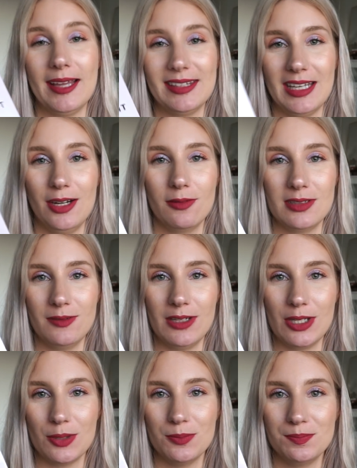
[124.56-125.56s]
at the end of this
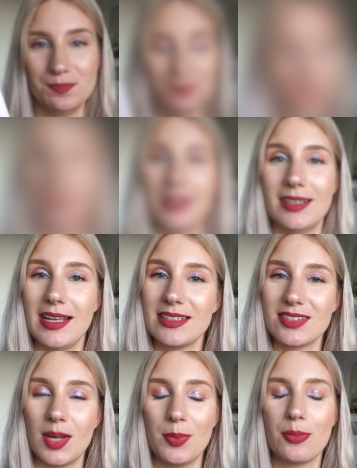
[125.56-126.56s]
video.
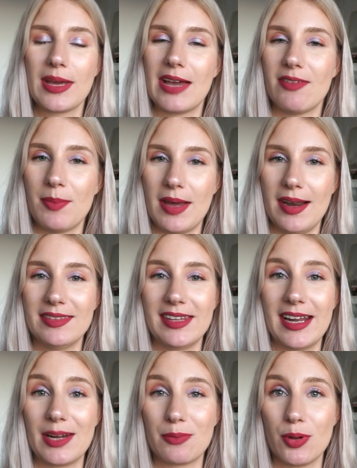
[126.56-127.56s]
Next up, we have a palette that
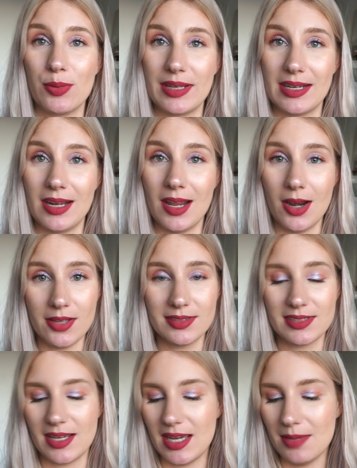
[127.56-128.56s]
I rolled in
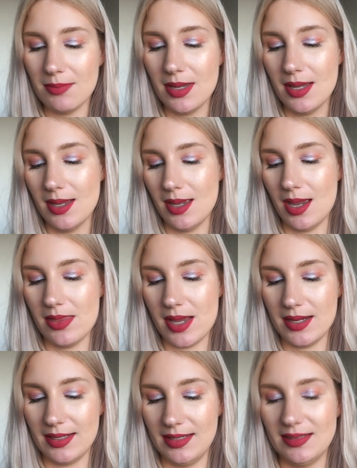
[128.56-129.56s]
last time, and
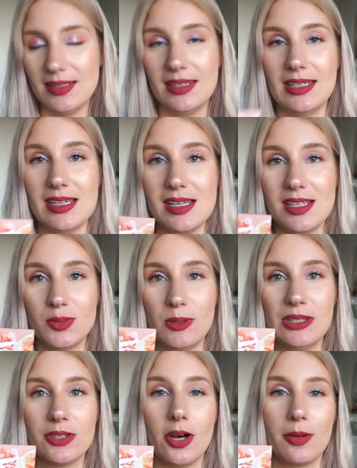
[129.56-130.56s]
that is the
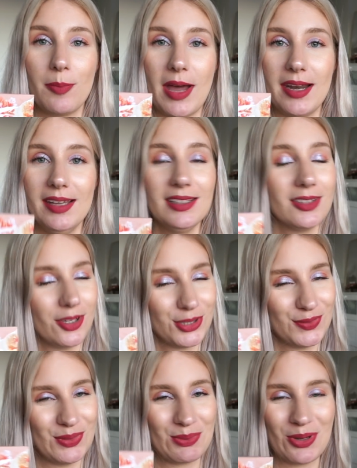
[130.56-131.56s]
Sweet Talk palette,
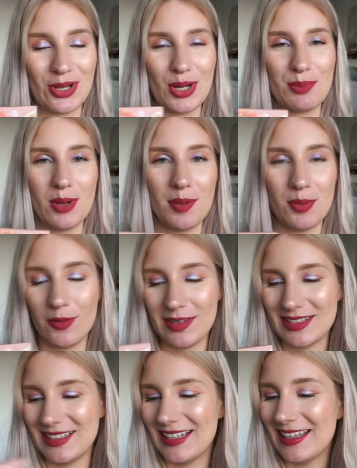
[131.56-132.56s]
also from Colourpop,
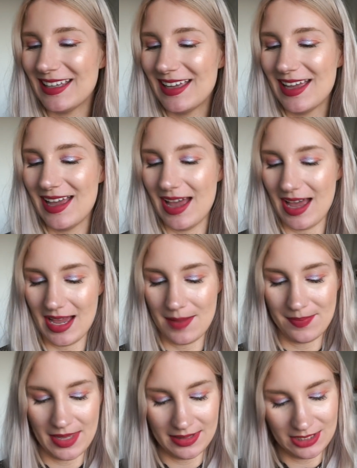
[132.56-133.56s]
obviously.
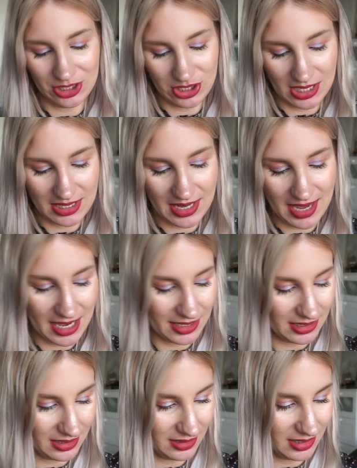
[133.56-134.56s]
And the shade I
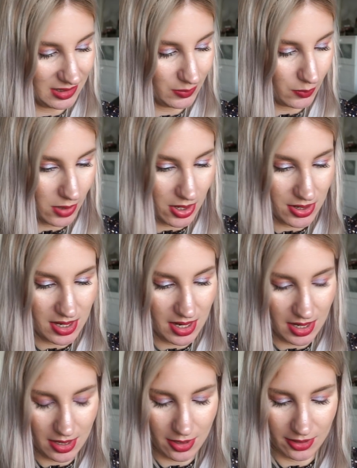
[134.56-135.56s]
had in this one
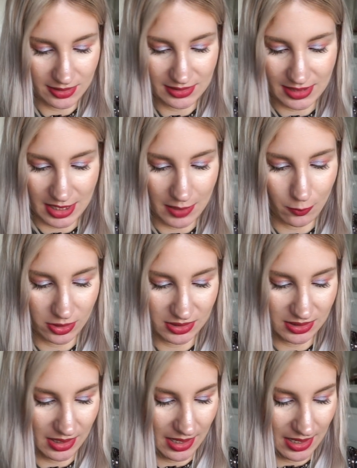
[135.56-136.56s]
last time
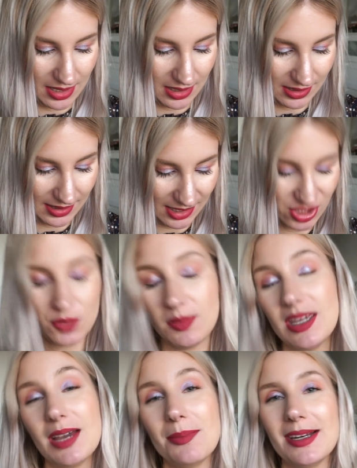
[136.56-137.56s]
was Catch
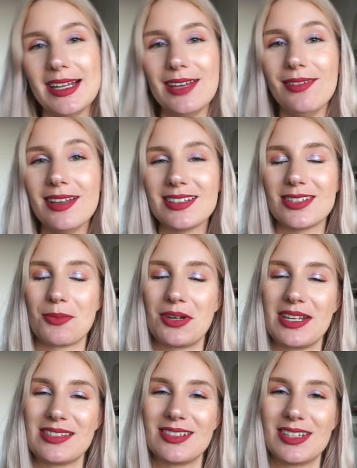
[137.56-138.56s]
Me, I believe, so I'm going
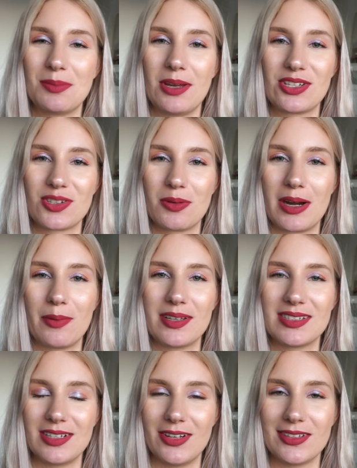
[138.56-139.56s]
to insert the picture where I
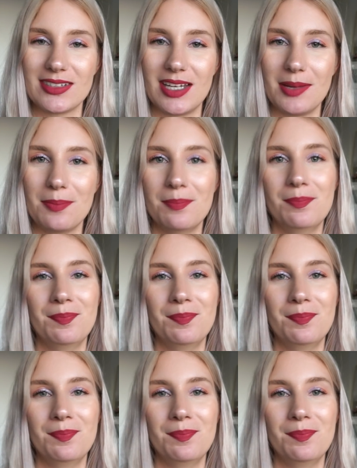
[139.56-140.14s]
was last time.